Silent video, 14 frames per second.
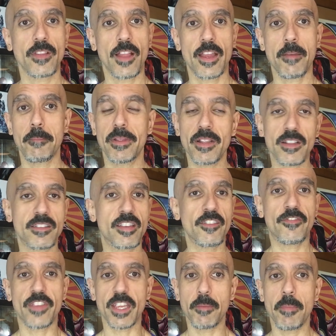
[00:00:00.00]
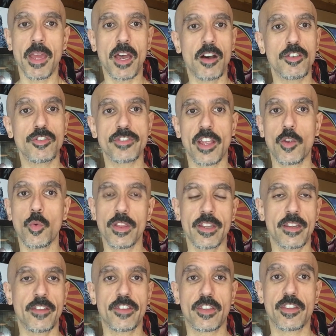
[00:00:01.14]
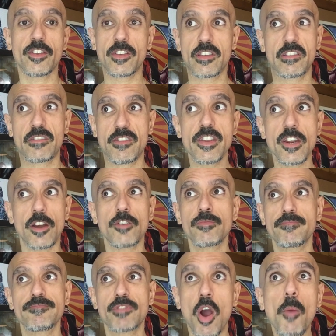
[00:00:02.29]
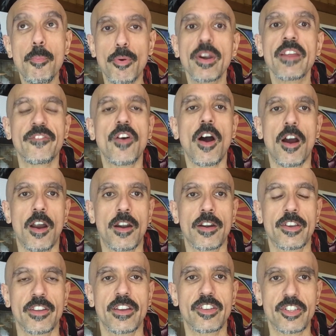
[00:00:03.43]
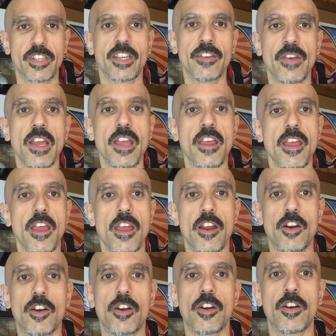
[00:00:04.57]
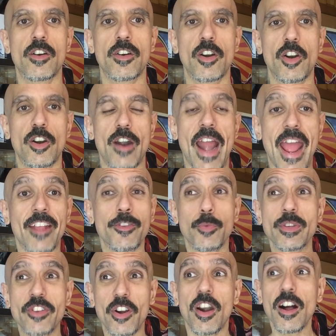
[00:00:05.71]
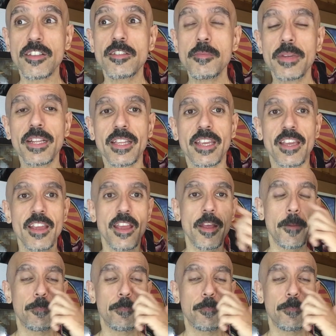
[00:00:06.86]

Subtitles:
like, militant female who's like willing to, you know, go pretty far to achieve her ends, which are ultimately